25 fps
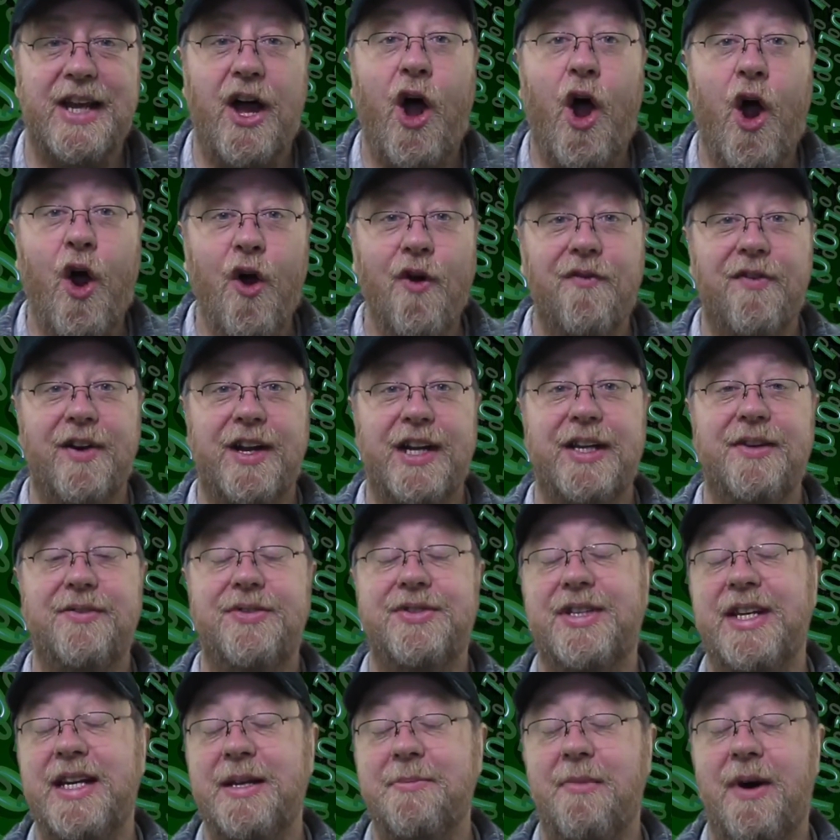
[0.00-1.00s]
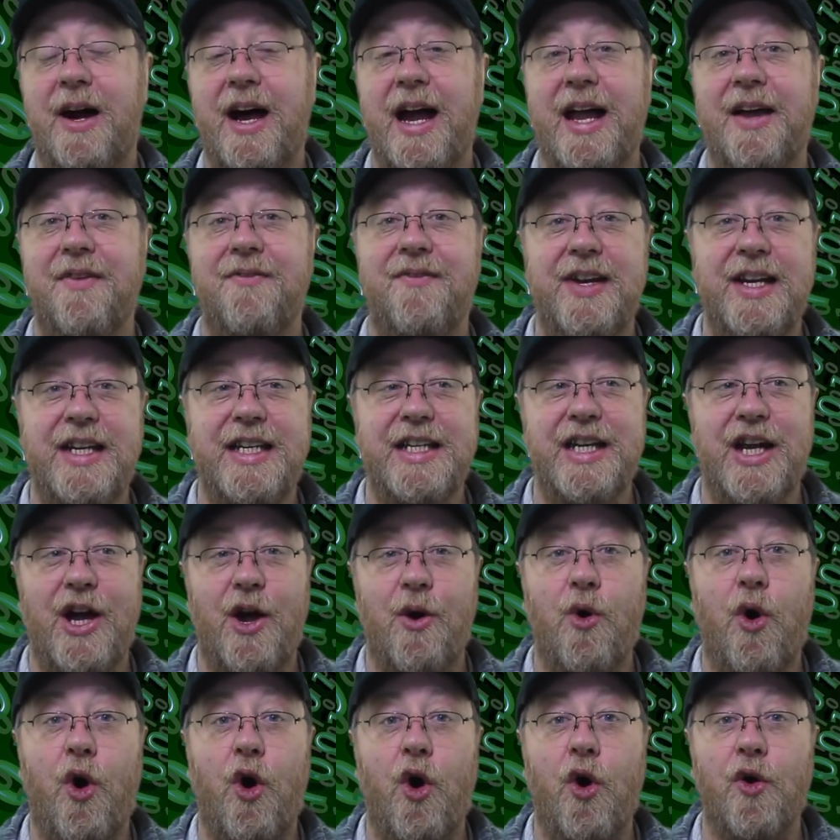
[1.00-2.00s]
Now hopefully you've seen my
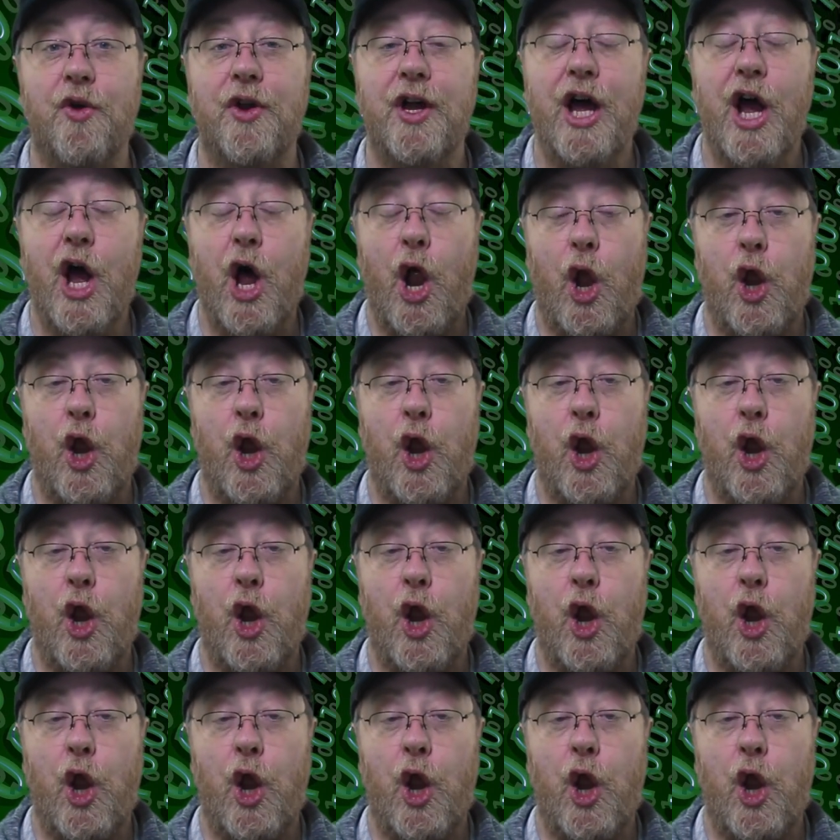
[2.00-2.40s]
video on